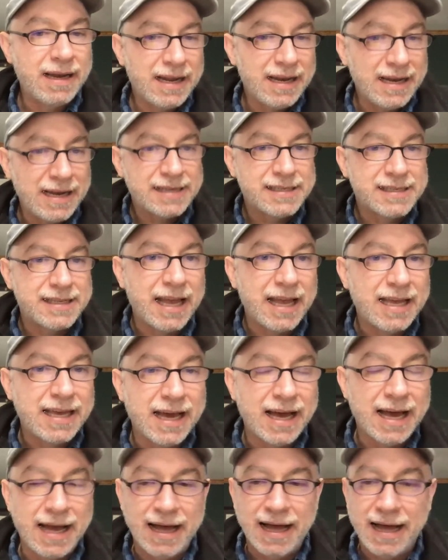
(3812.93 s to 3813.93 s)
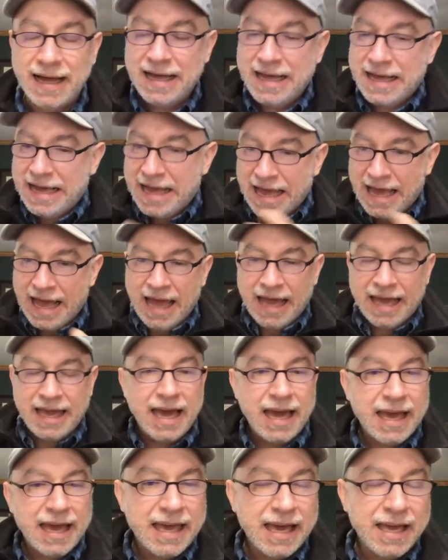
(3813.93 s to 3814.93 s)
let's take, can
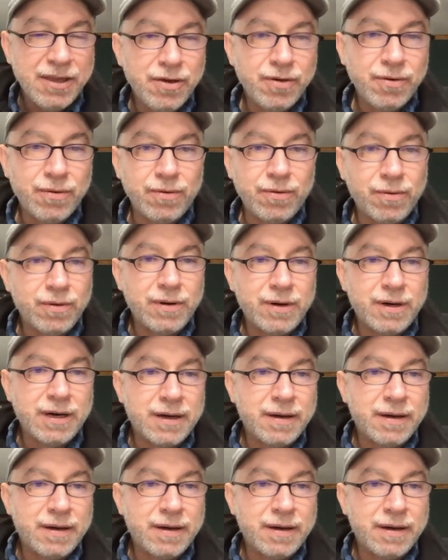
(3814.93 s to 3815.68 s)
you,